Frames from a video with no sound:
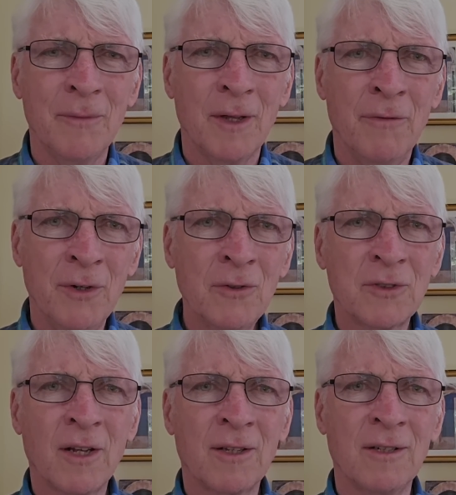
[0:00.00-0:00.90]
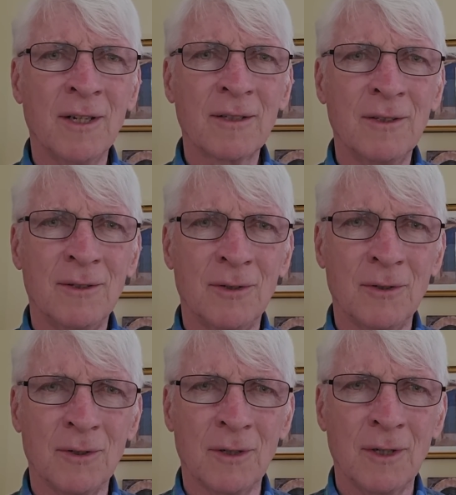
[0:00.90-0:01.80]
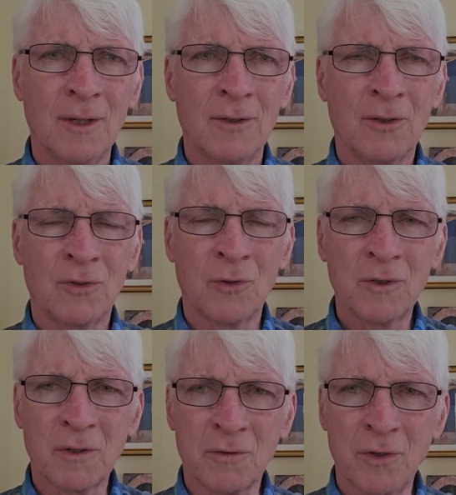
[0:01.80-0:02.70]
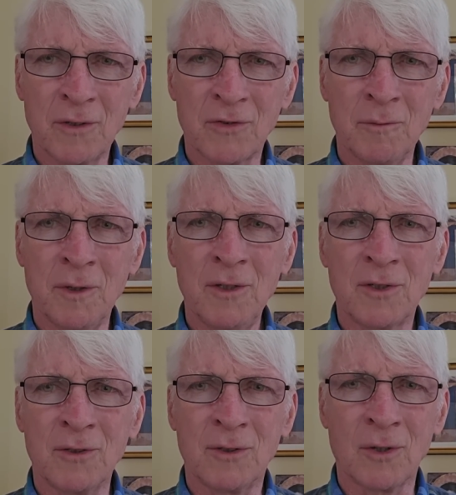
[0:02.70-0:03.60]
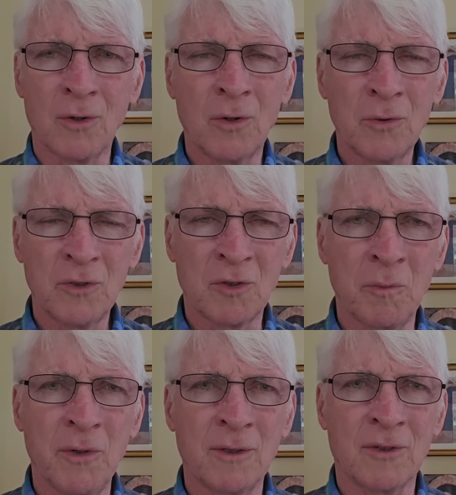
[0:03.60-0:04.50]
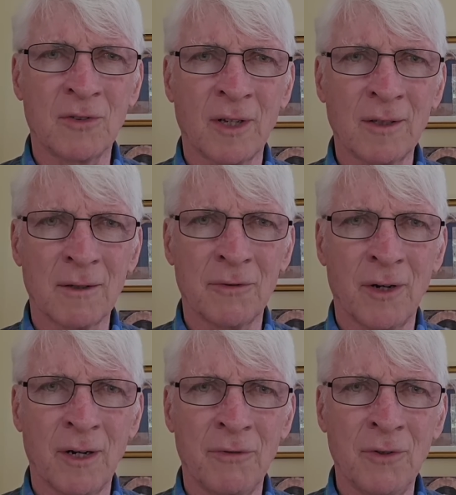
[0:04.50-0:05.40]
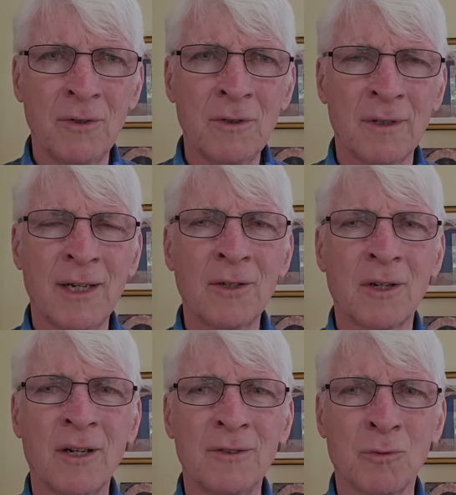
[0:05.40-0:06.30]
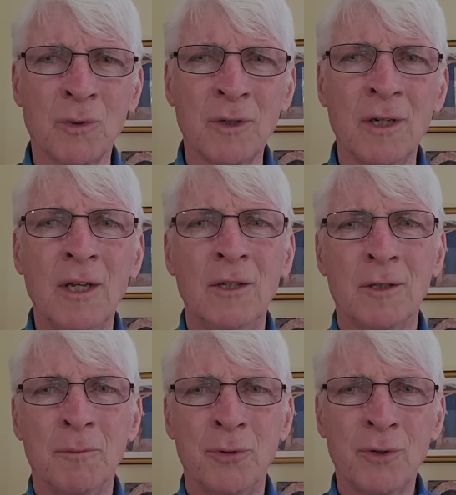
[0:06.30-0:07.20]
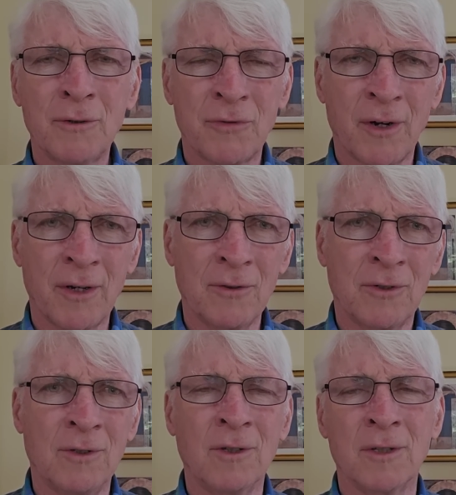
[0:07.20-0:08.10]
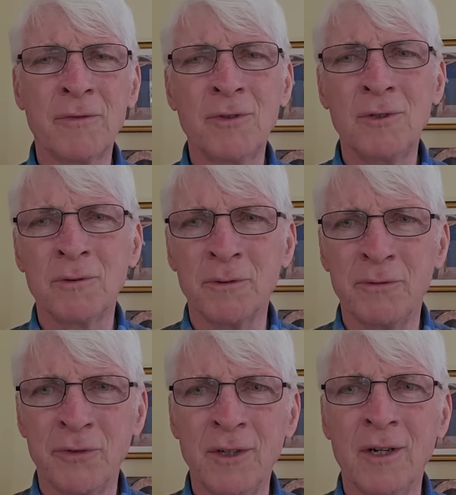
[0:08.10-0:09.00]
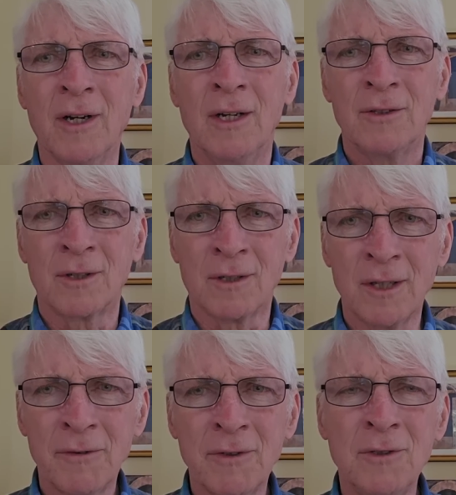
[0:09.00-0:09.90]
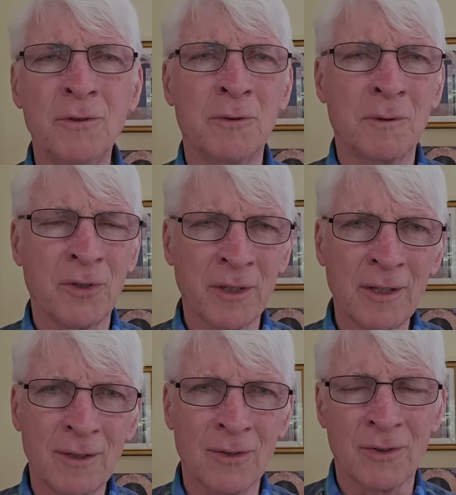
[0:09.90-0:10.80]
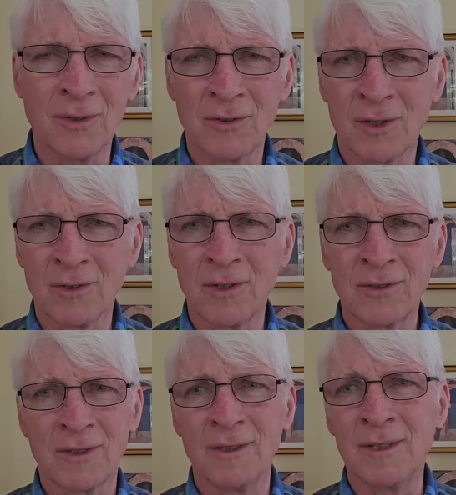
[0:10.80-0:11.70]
if you don't stay connected to the source of transformation, to the Holy Spirit to sanctify, if you don't allow God's word to purify you, to deliver you from fear, to deliver you from clinging to things that are less than